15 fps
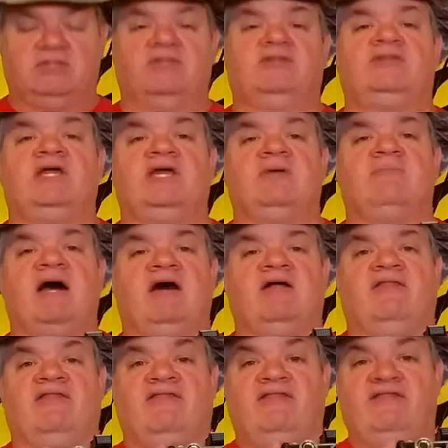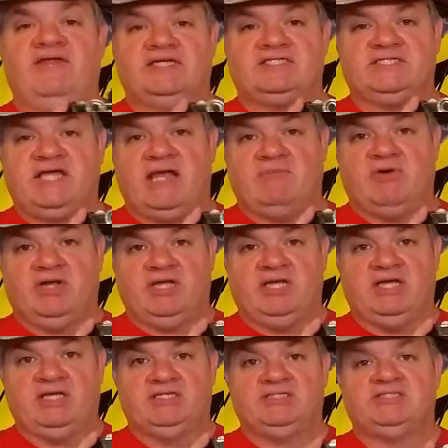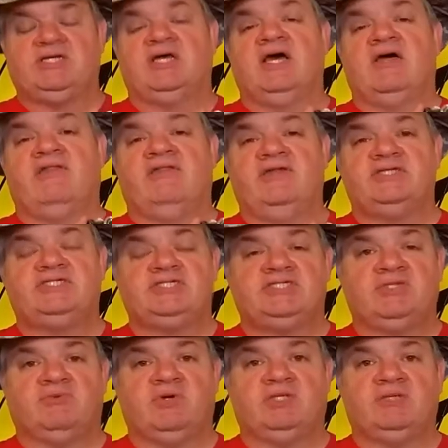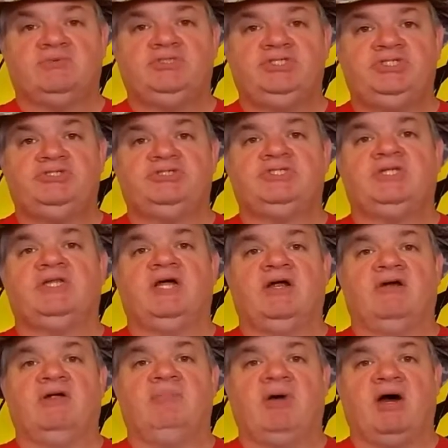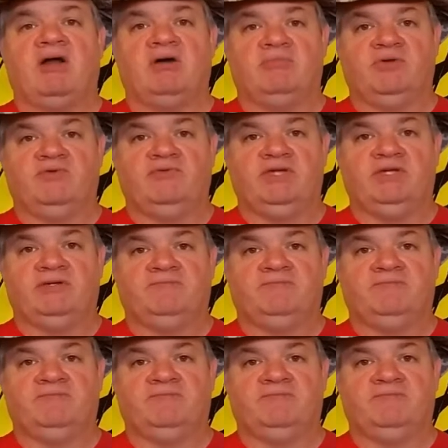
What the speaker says: The thing about this camera is, this is the one that was used in the Harry Potter movie.